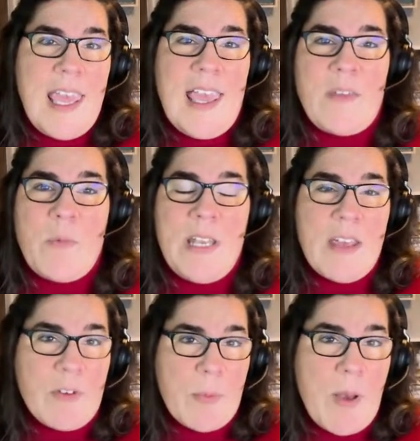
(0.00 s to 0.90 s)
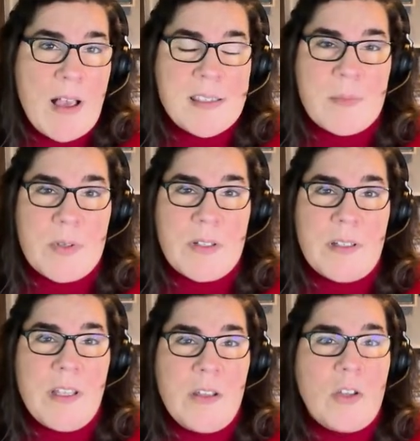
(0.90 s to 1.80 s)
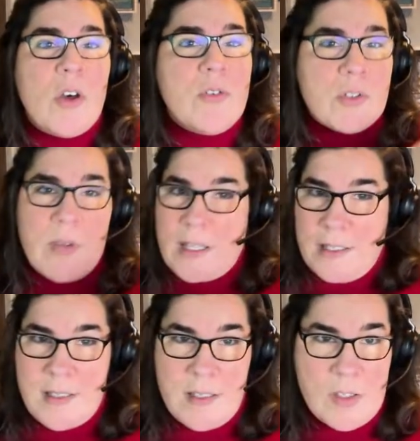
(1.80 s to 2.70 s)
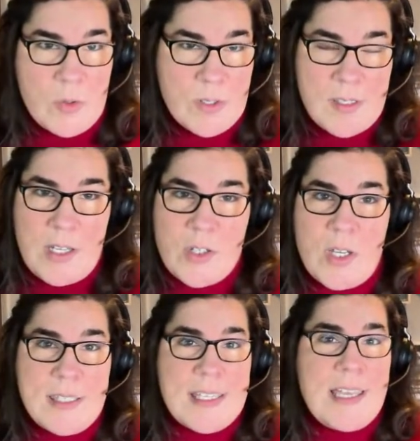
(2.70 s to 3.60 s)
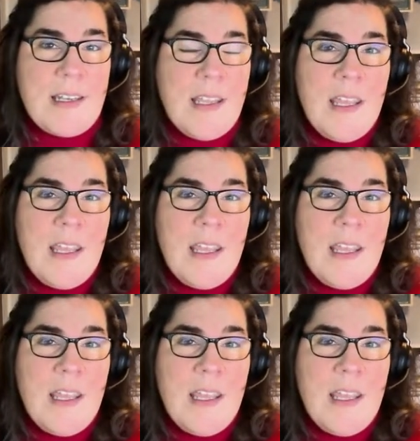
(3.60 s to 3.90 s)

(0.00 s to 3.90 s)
and whenever possible, go directly to the source, like Sean said.